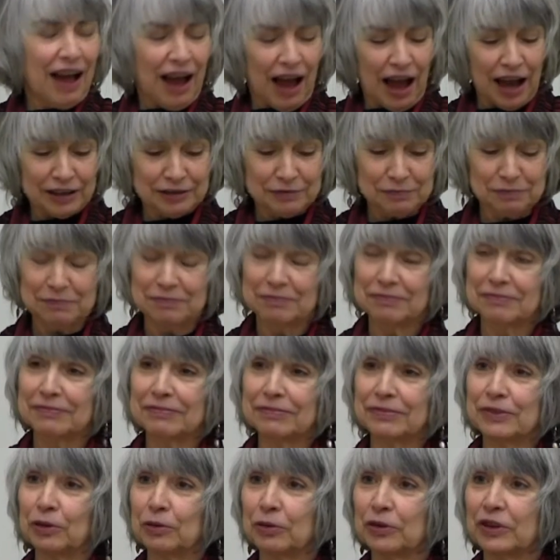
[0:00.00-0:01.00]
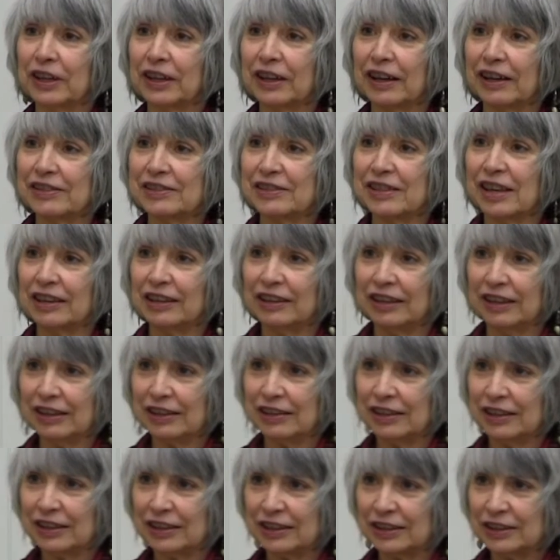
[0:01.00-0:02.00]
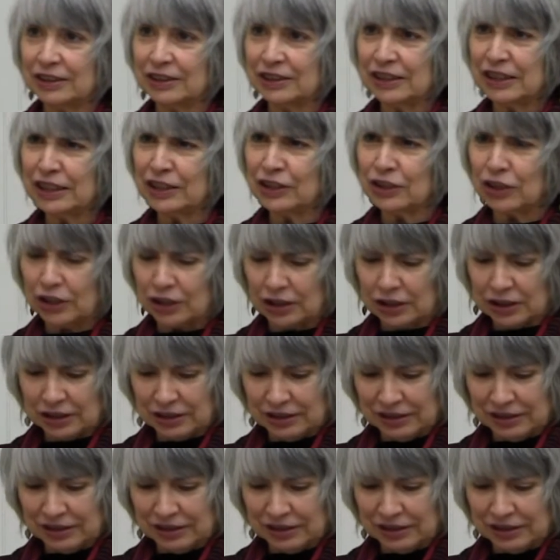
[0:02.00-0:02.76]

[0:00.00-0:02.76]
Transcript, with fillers: I don't think I said anything illegal.